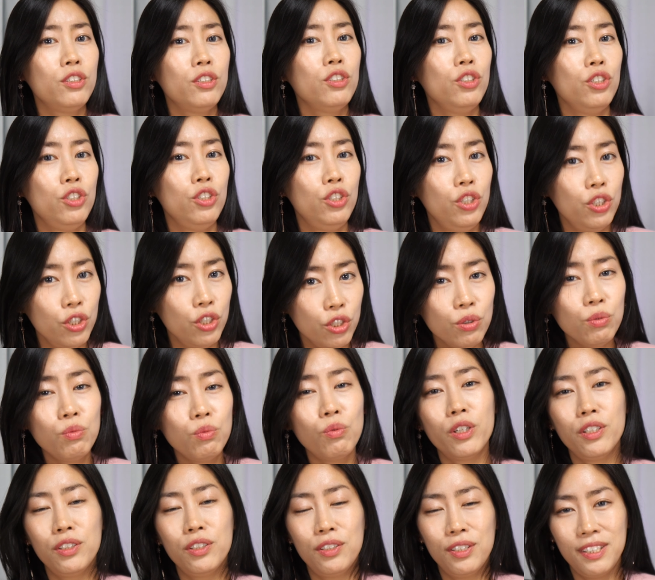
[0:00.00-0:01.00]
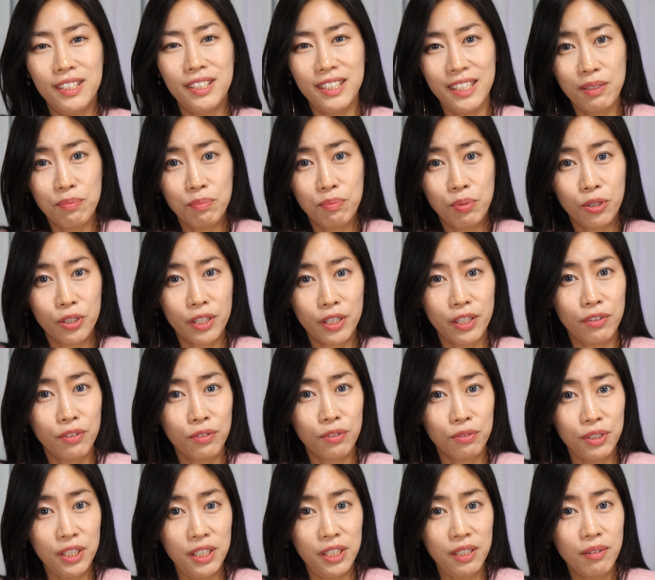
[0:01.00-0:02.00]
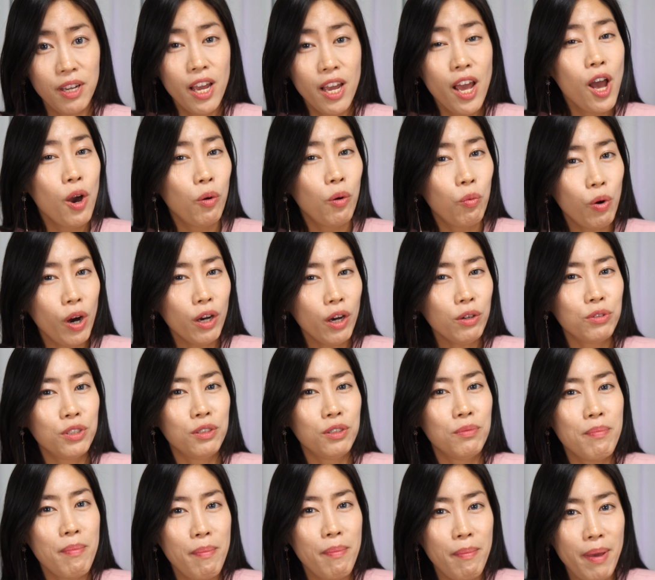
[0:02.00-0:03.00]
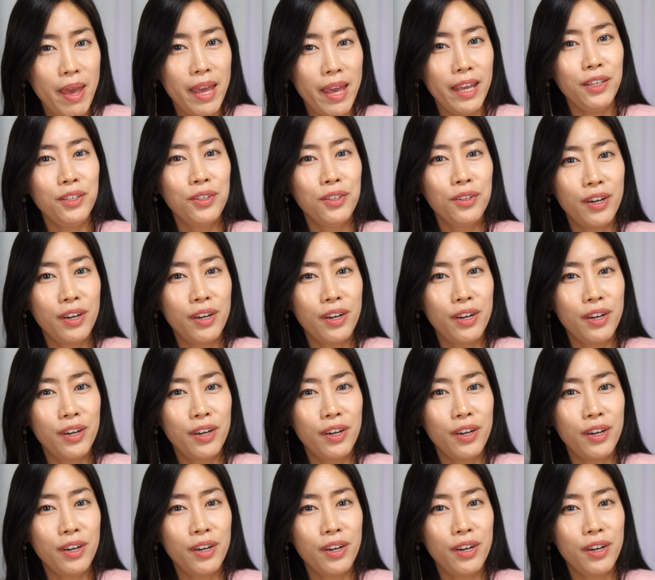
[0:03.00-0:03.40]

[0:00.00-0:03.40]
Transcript: do you want to see in Pocket 3? What would make you